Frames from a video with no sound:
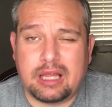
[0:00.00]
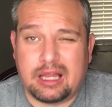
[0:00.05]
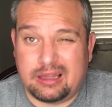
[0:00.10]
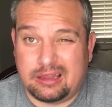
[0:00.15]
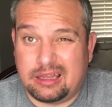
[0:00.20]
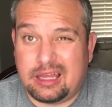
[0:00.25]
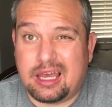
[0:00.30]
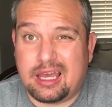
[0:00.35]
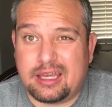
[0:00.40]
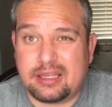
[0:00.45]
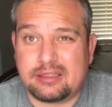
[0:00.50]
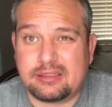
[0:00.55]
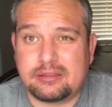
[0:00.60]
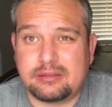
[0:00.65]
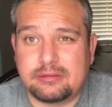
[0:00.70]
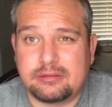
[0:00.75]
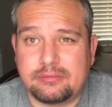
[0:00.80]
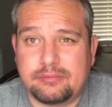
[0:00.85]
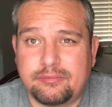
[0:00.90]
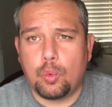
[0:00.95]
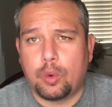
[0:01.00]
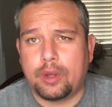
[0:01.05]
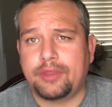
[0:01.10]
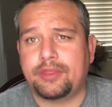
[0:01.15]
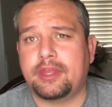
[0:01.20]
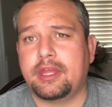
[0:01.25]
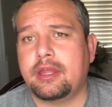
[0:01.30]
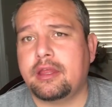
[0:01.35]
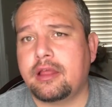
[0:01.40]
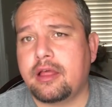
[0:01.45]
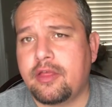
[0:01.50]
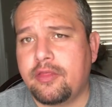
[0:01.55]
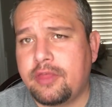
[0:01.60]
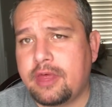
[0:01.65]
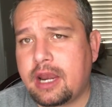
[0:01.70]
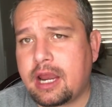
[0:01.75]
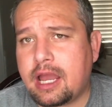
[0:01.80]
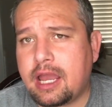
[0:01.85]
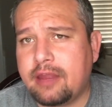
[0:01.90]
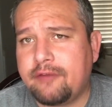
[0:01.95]
a lot. One thing
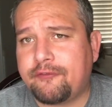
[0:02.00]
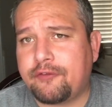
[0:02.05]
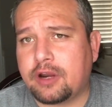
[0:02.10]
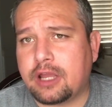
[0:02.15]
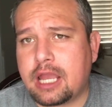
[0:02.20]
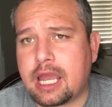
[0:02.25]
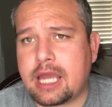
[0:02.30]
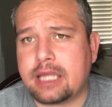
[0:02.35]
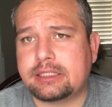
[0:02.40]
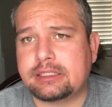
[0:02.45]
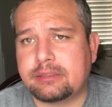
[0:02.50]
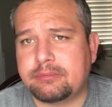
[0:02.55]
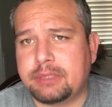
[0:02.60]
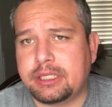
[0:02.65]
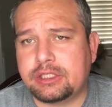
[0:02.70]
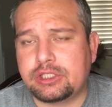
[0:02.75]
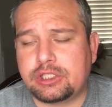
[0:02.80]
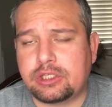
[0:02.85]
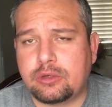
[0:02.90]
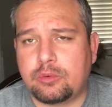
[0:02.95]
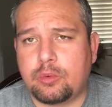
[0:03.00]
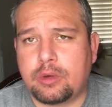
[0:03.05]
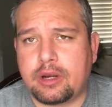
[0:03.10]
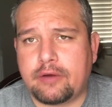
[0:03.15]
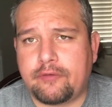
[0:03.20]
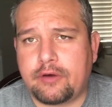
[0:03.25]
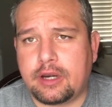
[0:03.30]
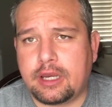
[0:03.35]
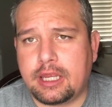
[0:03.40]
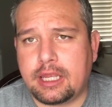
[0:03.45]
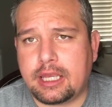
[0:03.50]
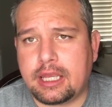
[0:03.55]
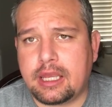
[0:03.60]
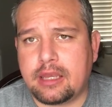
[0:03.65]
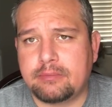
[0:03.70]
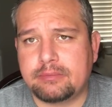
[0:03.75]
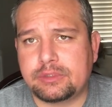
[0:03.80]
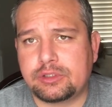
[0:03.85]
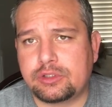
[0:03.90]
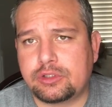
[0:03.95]
that I forgot to mention whenever it
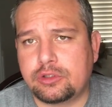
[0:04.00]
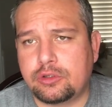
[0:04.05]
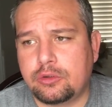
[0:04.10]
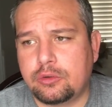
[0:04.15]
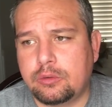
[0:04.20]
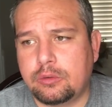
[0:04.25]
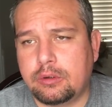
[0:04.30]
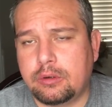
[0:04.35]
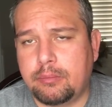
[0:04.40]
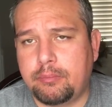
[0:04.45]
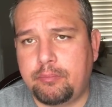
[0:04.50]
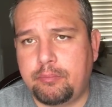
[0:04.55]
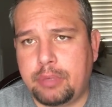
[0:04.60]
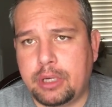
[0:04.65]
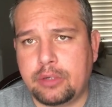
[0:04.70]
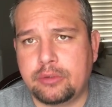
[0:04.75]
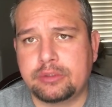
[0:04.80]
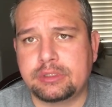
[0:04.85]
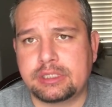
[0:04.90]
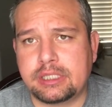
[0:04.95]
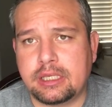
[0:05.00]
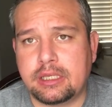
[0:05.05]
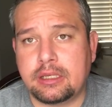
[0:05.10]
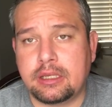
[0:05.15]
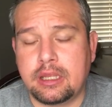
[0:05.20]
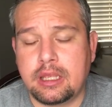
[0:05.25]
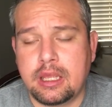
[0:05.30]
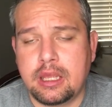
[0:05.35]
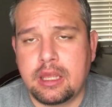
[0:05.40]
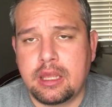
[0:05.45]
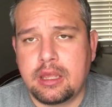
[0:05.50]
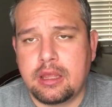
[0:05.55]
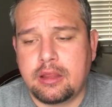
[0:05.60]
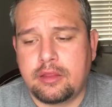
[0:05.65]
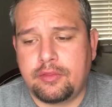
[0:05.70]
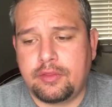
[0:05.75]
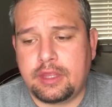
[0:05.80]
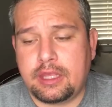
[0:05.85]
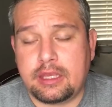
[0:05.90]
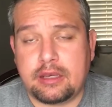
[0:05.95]
comes to posing
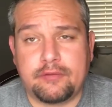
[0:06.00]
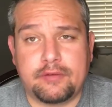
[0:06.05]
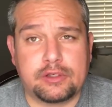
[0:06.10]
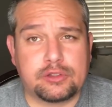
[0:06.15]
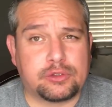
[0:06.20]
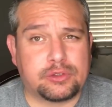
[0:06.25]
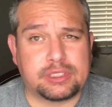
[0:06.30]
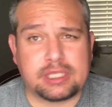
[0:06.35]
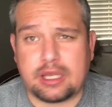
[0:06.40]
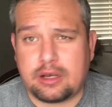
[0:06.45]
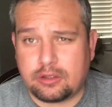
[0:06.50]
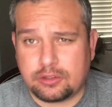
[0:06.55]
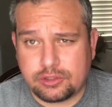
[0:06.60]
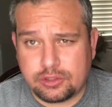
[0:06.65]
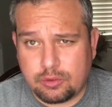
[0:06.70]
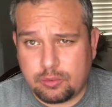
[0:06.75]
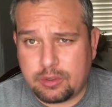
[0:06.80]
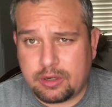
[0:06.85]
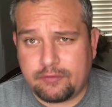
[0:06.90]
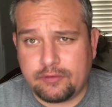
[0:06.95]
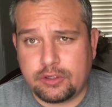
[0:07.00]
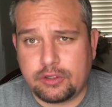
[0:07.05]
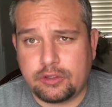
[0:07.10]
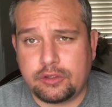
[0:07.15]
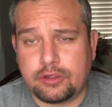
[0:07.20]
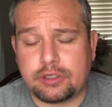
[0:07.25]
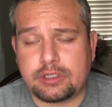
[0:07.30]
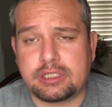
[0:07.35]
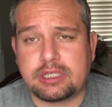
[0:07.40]
the individuals and also whenever you do your